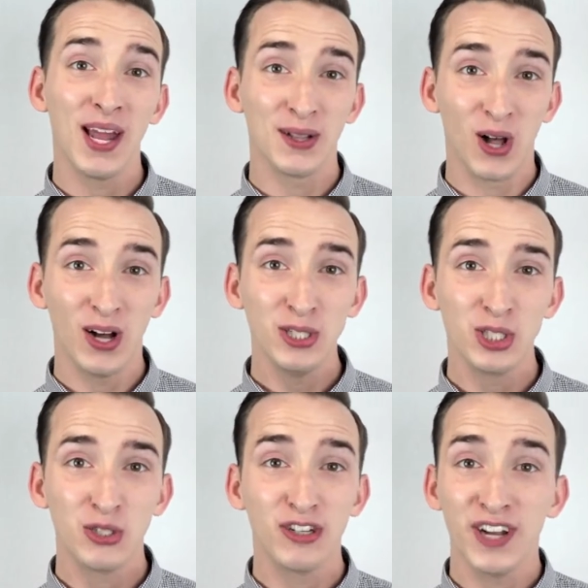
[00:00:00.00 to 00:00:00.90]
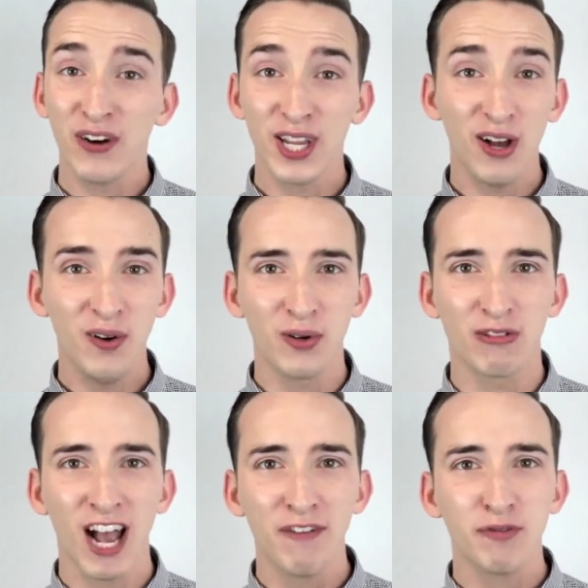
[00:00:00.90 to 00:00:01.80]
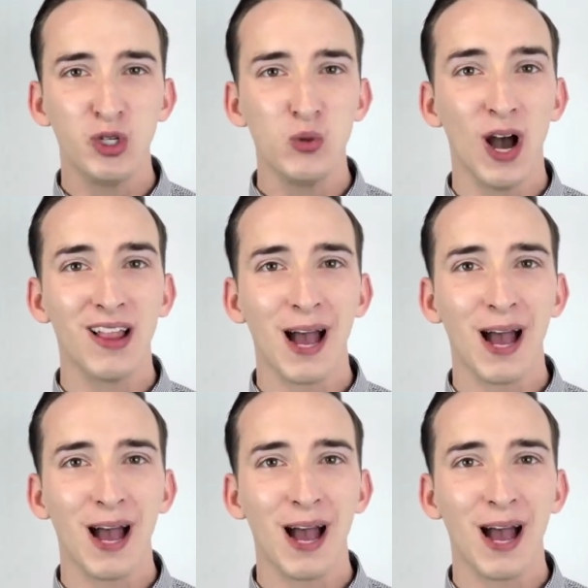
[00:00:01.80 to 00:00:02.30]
and launch your very own GraphQL